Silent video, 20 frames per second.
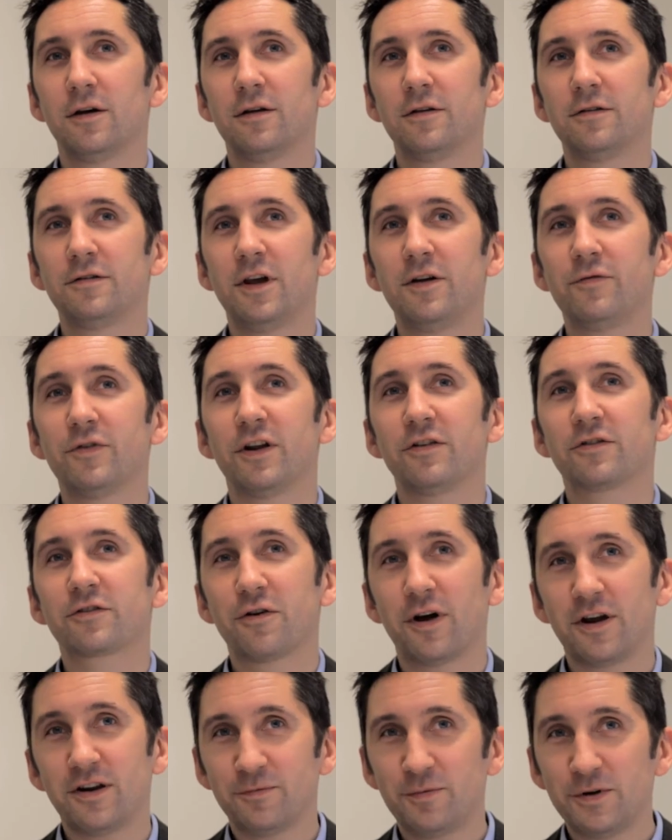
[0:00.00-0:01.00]
Stephen, it's
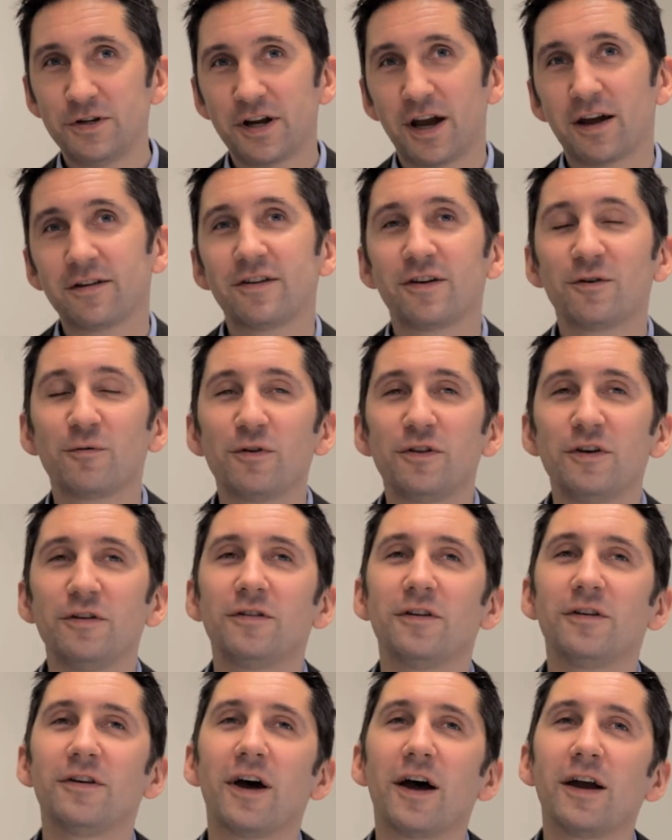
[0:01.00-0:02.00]
great to be chatting with you
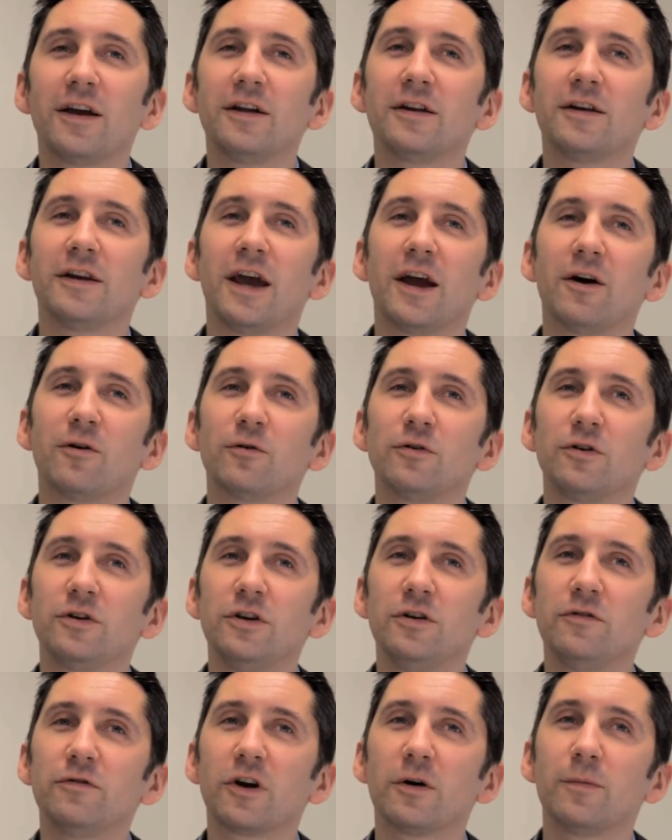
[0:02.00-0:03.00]
today. Now,
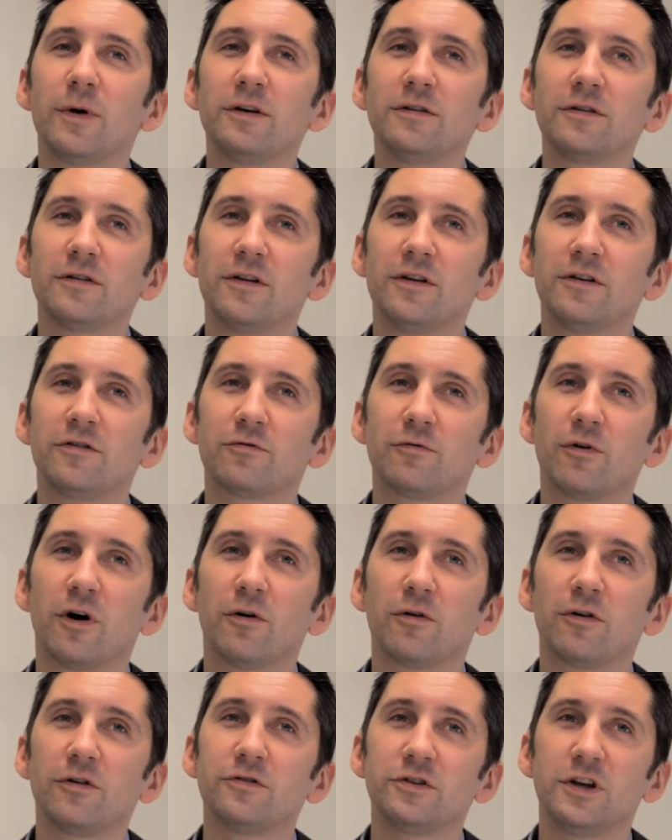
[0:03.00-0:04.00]
you've come into this
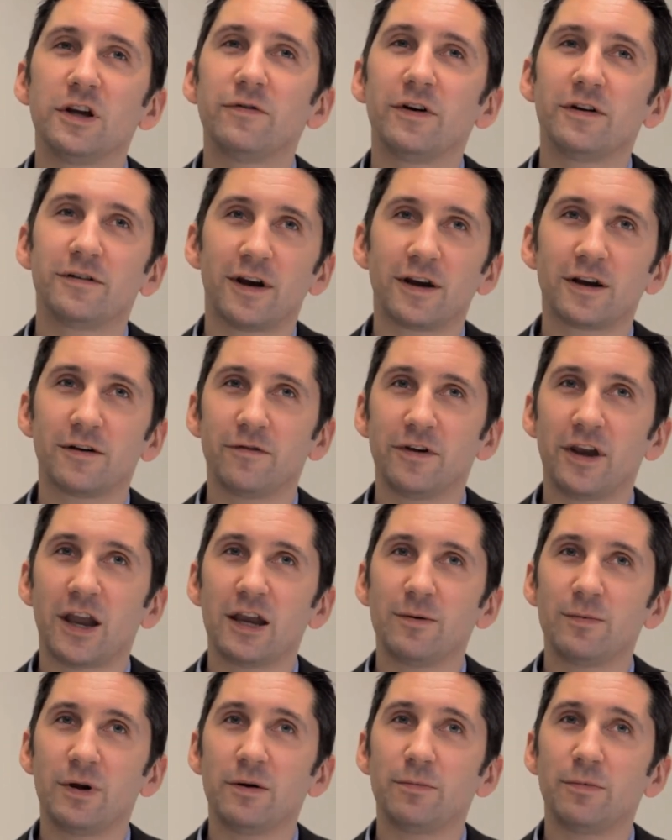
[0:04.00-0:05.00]
role as Chief Exec of the
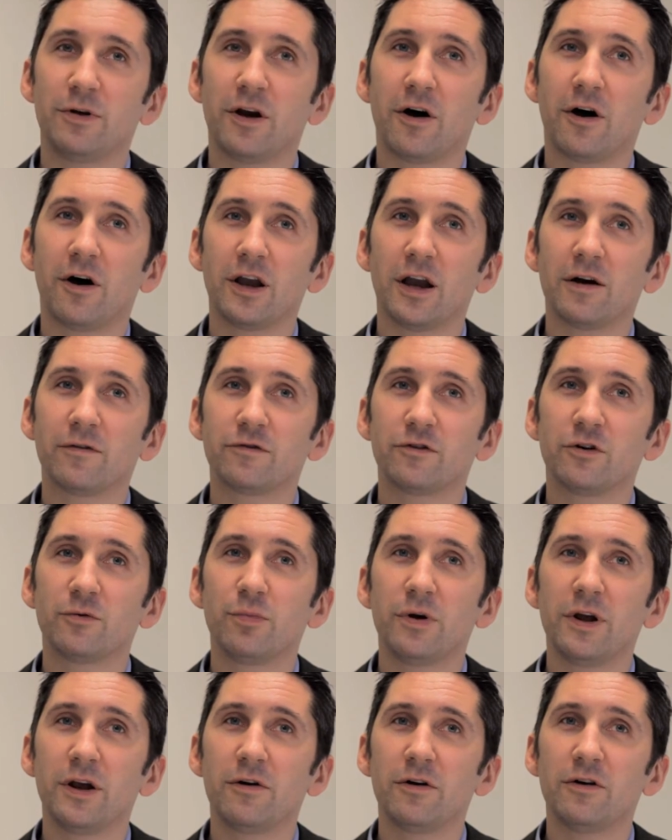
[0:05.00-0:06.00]
ABPI after a
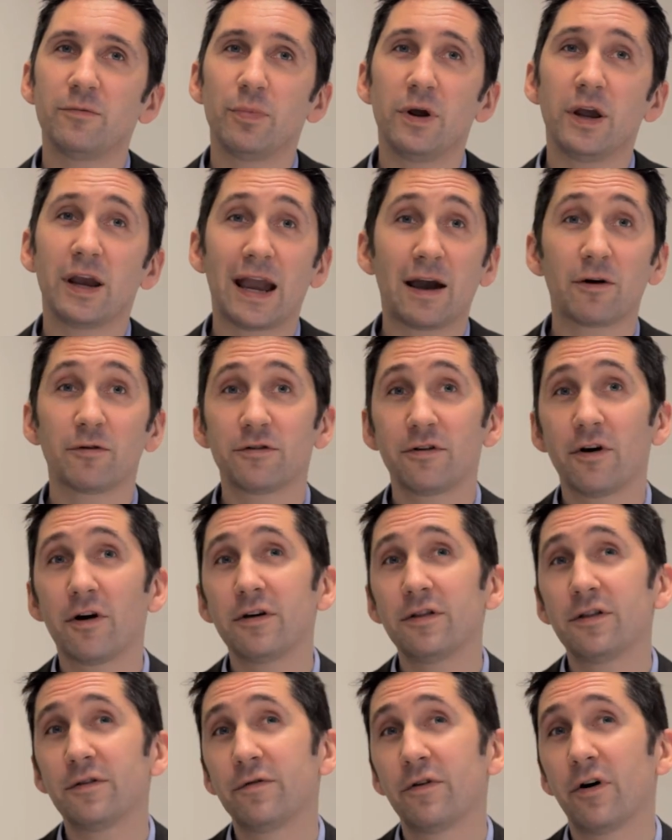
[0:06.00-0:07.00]
period being
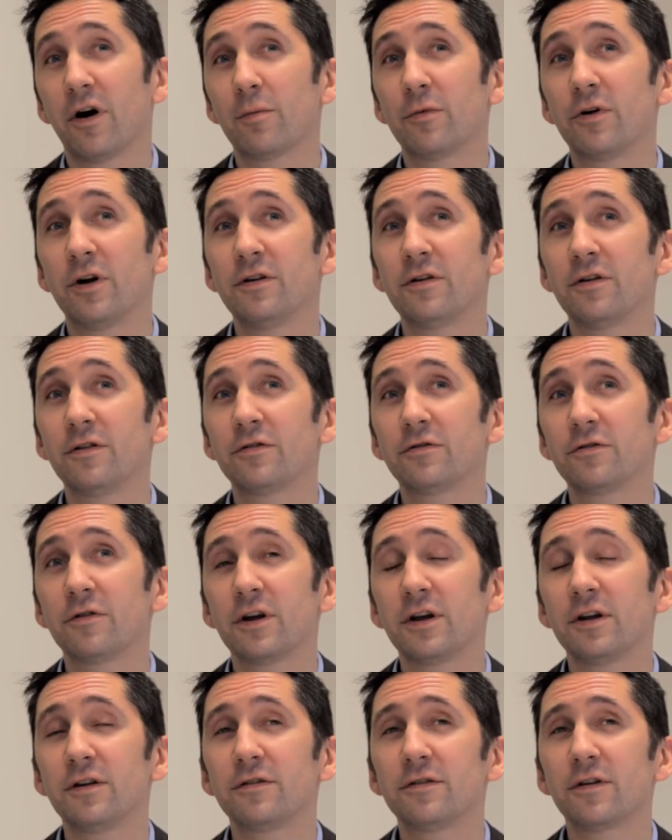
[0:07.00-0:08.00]
outside the pharma industry.
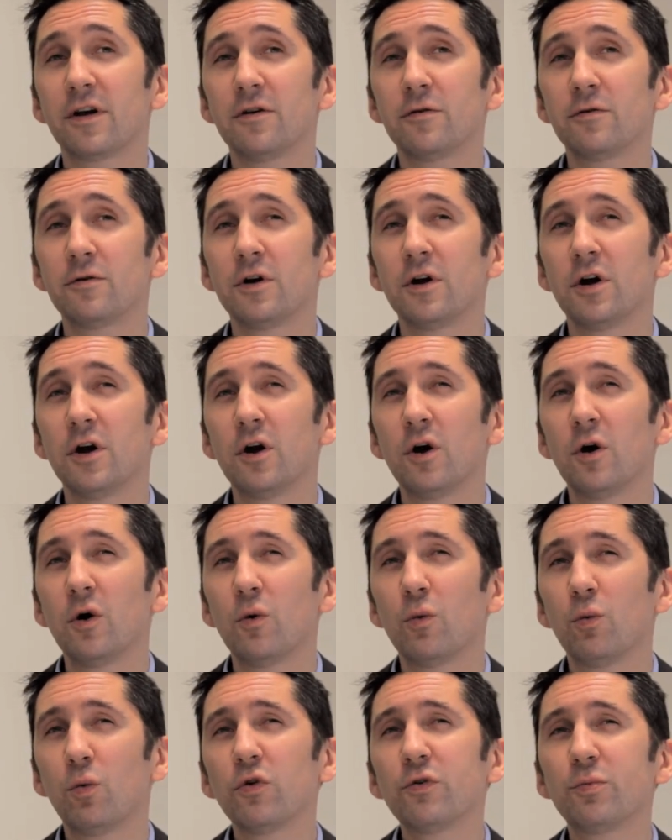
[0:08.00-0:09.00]
So,
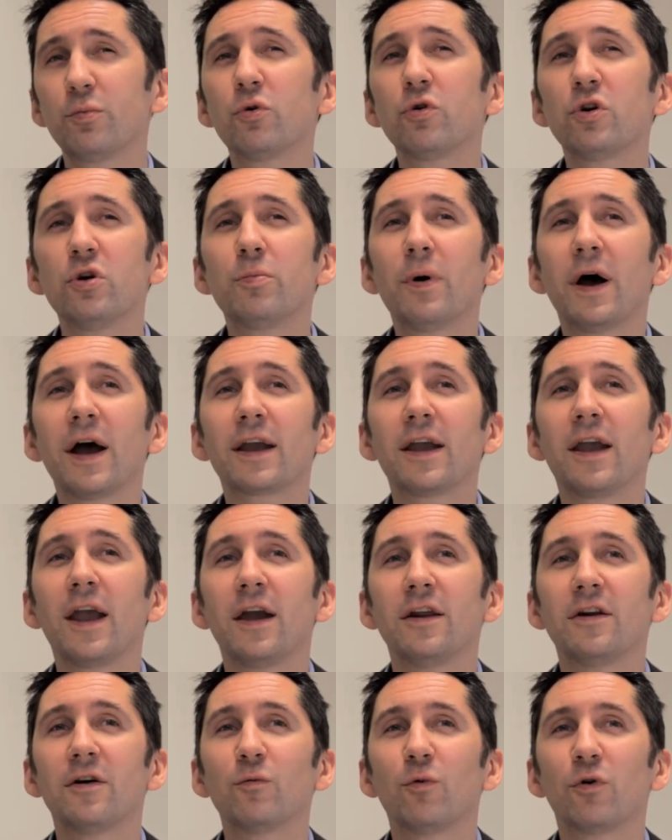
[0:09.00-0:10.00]
what's brought you back
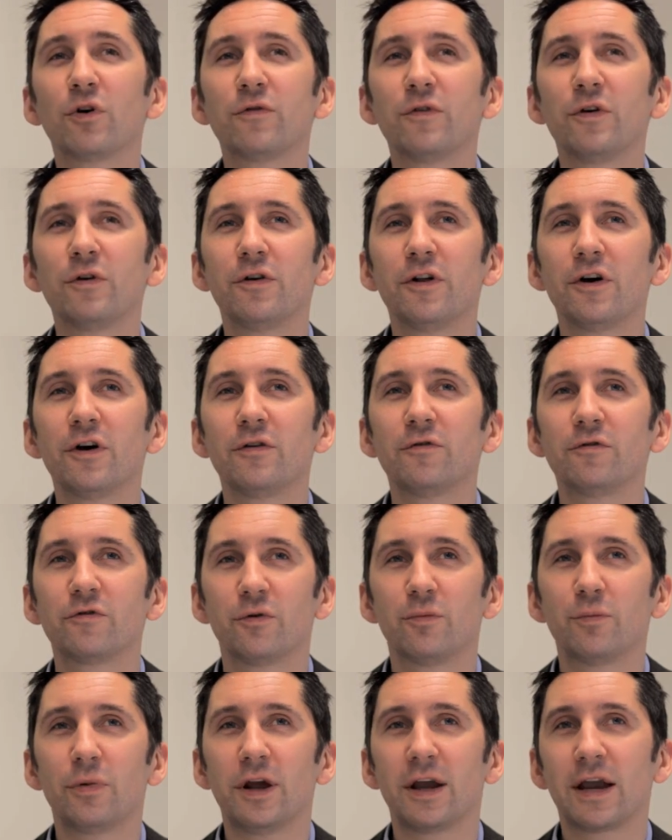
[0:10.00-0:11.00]
in and what have you learnt
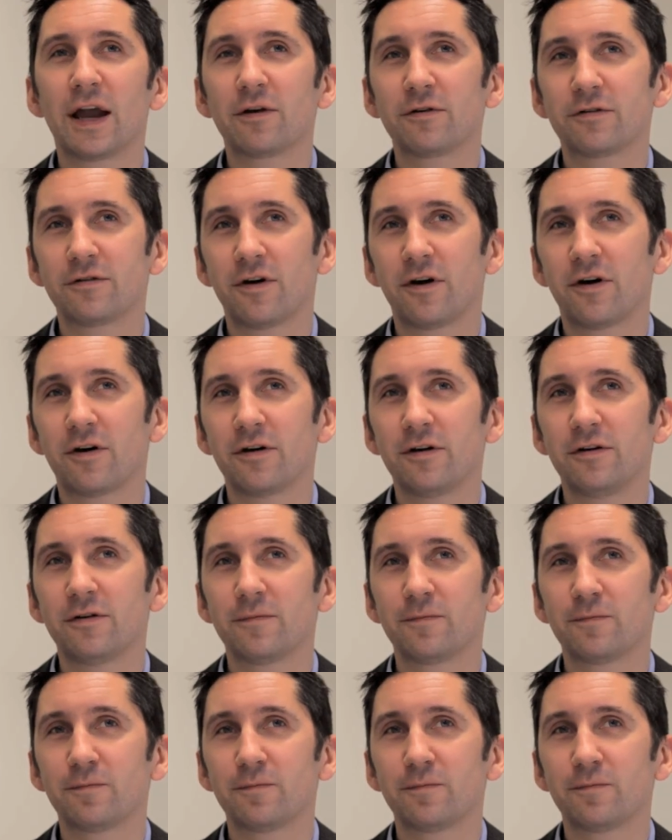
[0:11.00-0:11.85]
from being outside?